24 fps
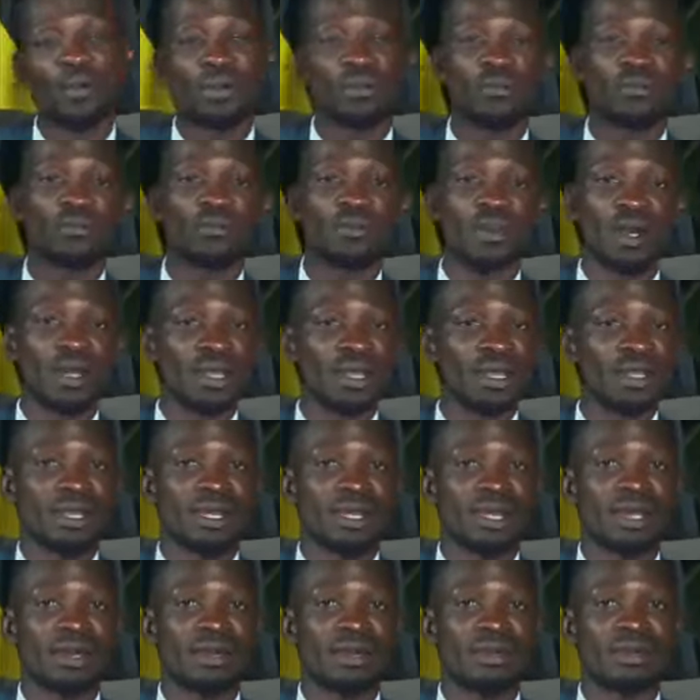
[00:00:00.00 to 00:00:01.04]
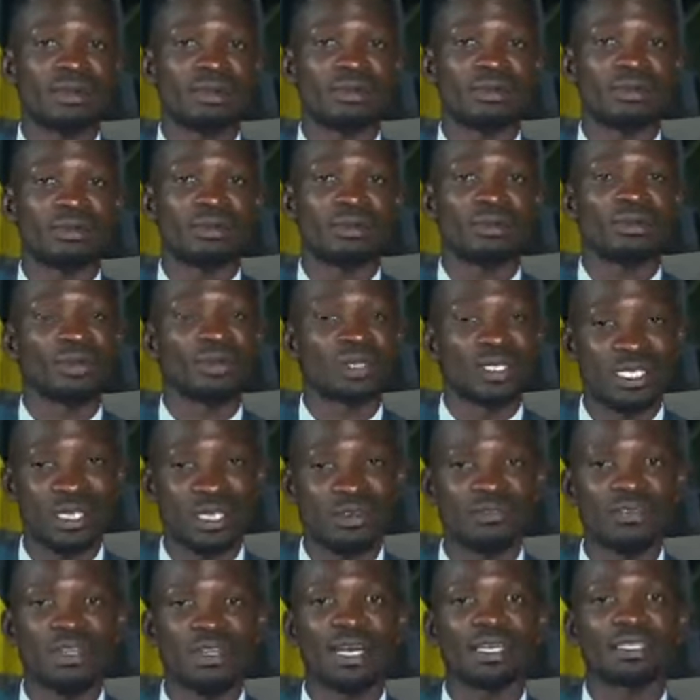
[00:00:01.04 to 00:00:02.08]
of Mbarara who
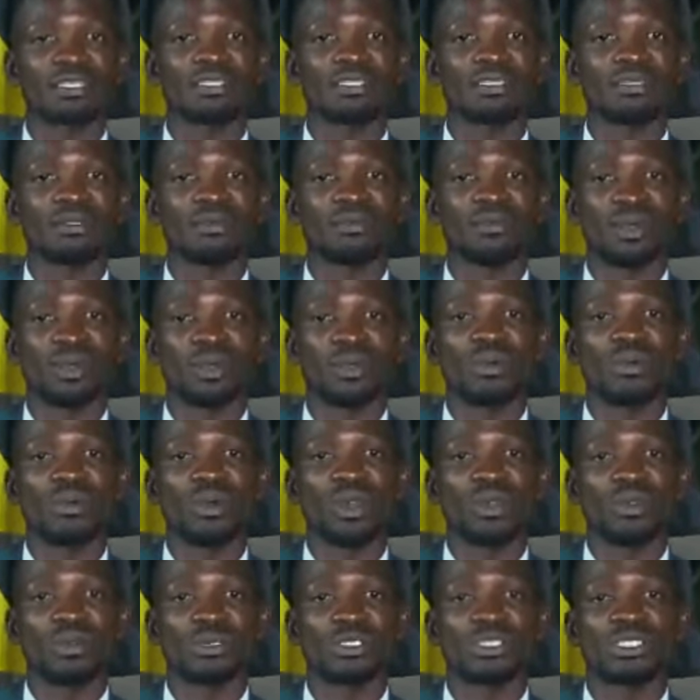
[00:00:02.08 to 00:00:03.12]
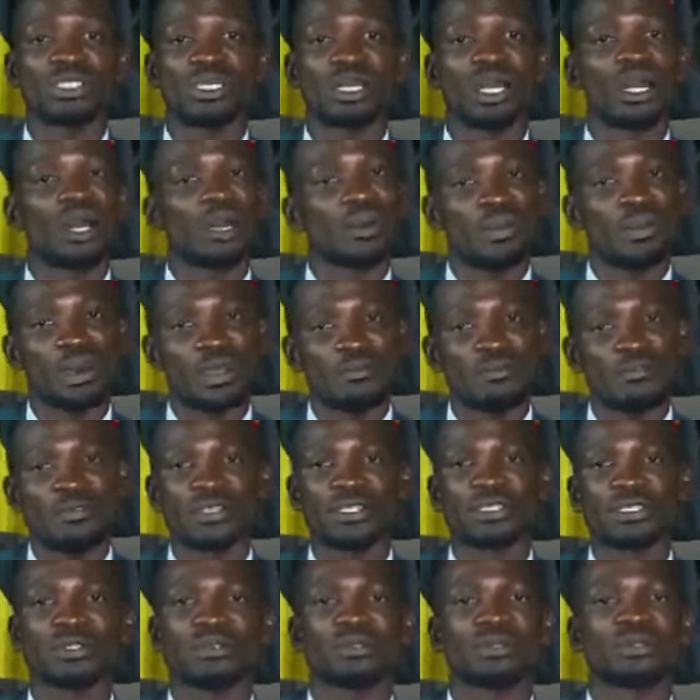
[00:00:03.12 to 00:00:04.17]
received us when we were launching our
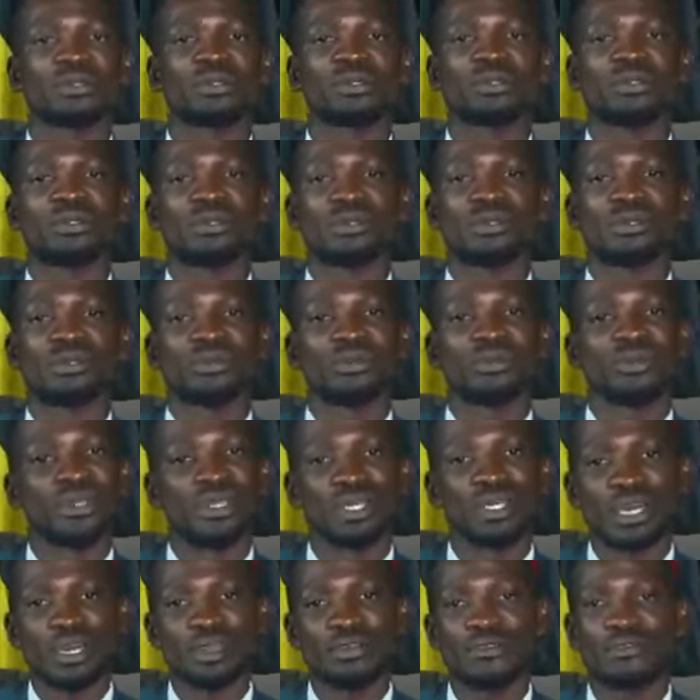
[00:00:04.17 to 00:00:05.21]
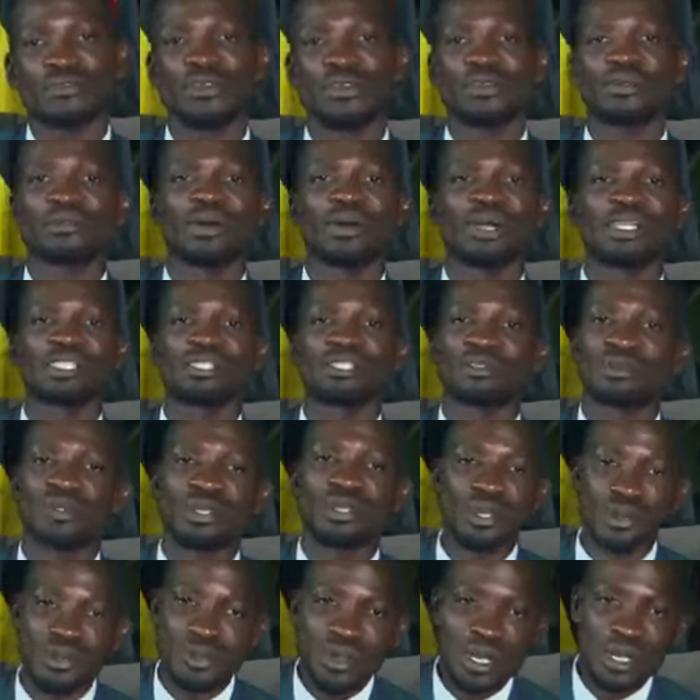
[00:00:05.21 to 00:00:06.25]
manifesto. We thank you very much to the
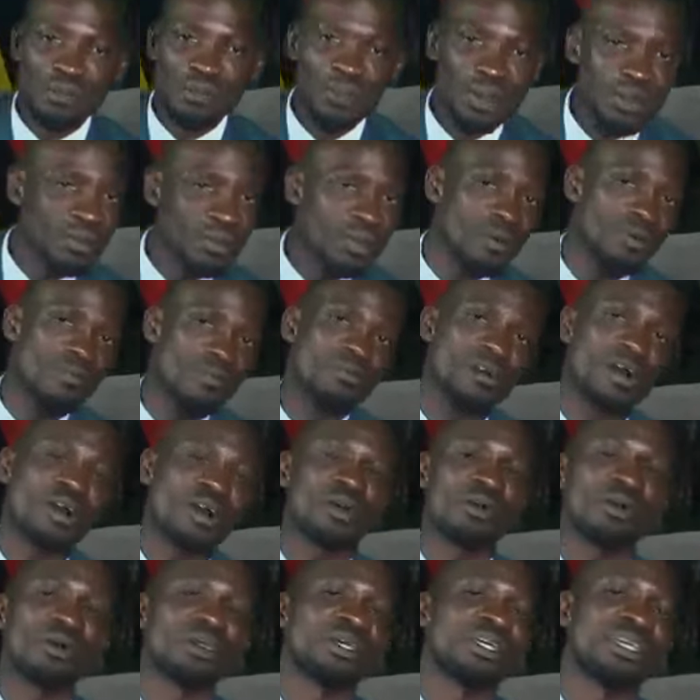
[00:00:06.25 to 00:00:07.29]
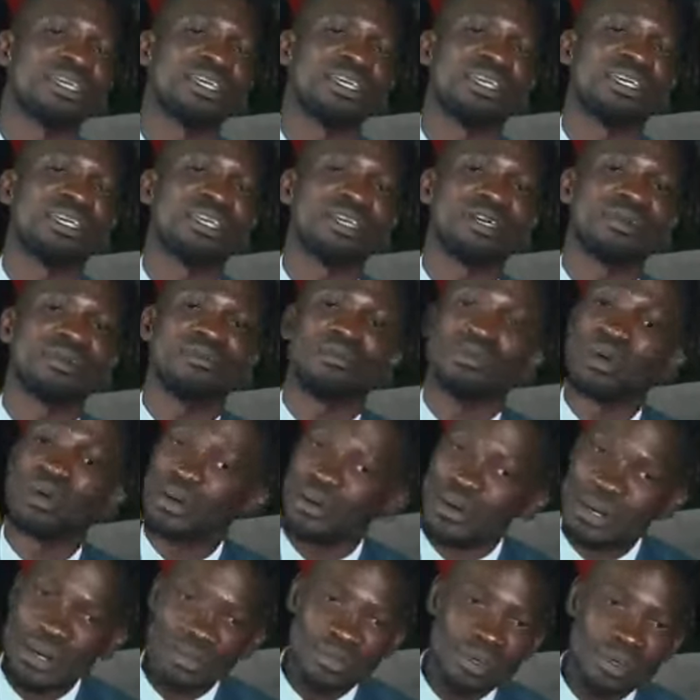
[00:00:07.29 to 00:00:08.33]
great people of Bankole,
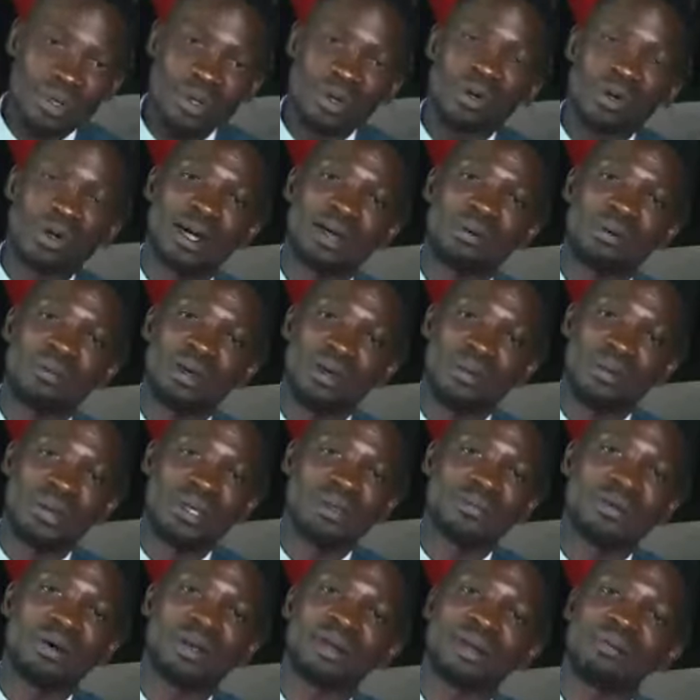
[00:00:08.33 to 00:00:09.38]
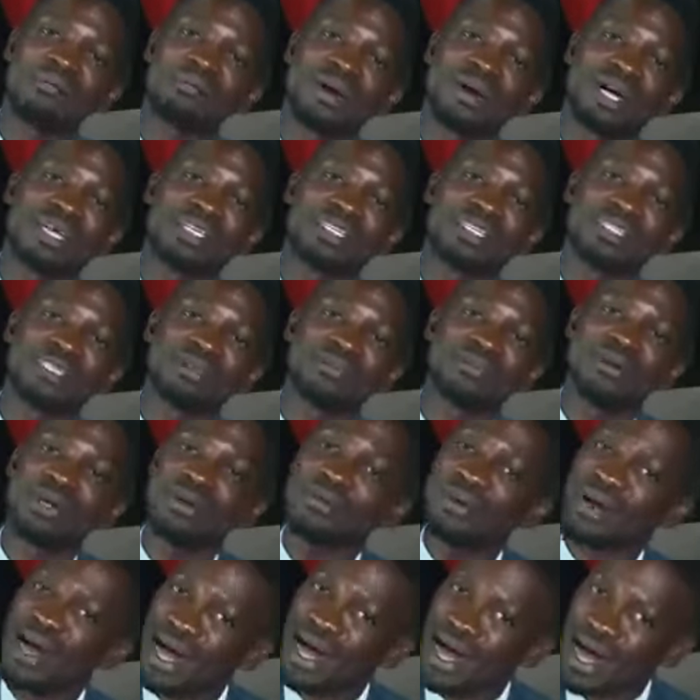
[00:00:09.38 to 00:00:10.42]
Mwebari Mnonga, Mwebari Barambanje,
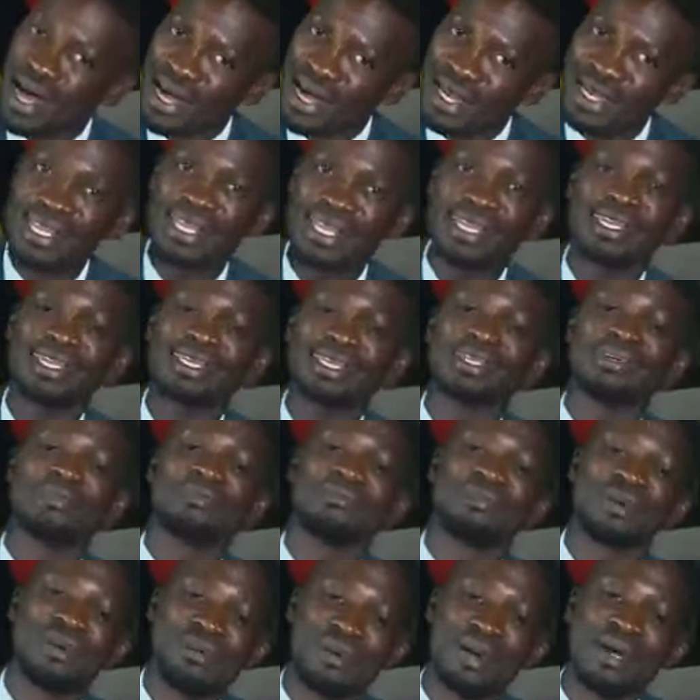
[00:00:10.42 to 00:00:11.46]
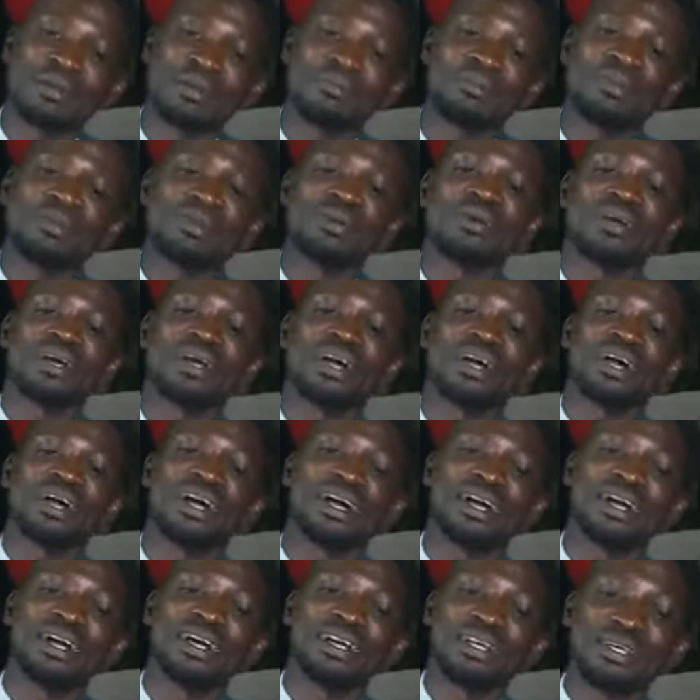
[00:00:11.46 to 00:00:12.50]
Mwebari, Mwebari Mnonga,
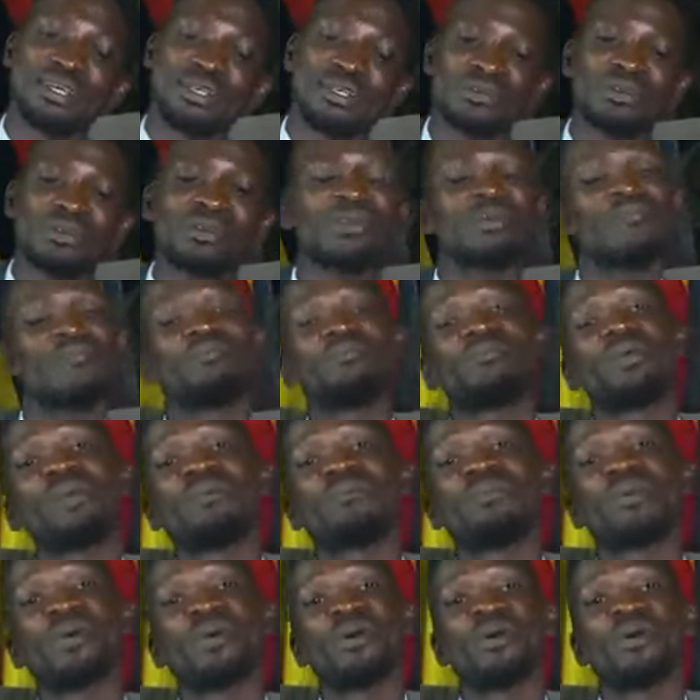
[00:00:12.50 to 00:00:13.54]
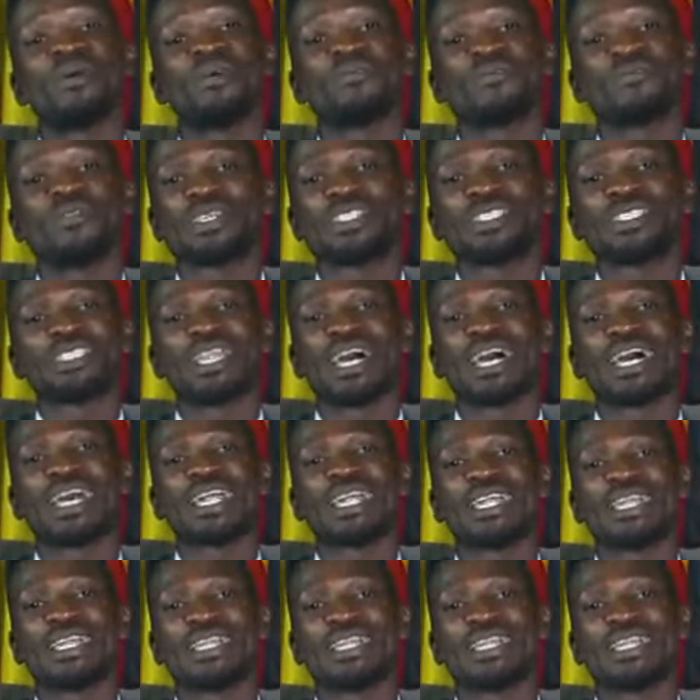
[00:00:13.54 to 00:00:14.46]
to the people of West Nile,